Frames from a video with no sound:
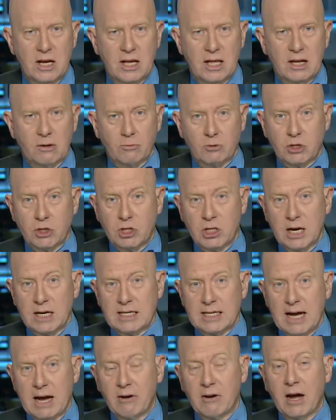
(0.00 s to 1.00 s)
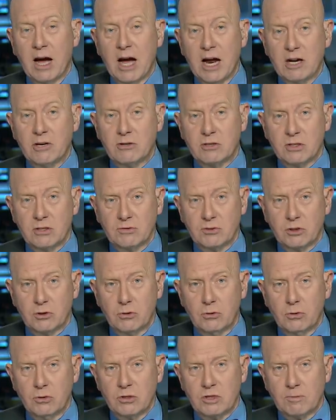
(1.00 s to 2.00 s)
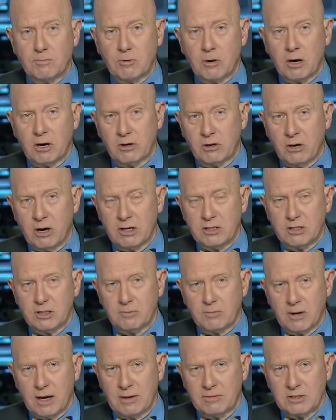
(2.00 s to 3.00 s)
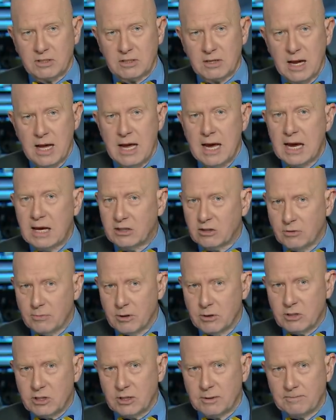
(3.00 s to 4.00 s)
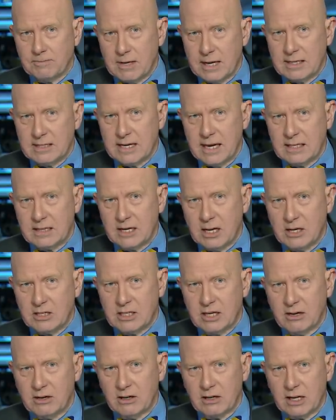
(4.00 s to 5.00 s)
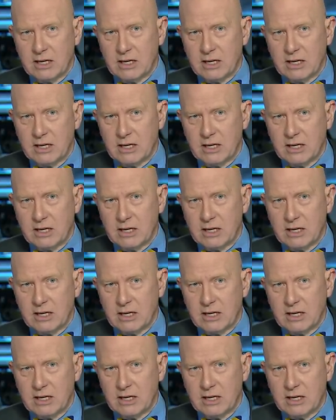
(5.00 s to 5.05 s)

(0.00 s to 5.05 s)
that would shut down hundreds of schools across the province. Idil Mussa is at the Ontario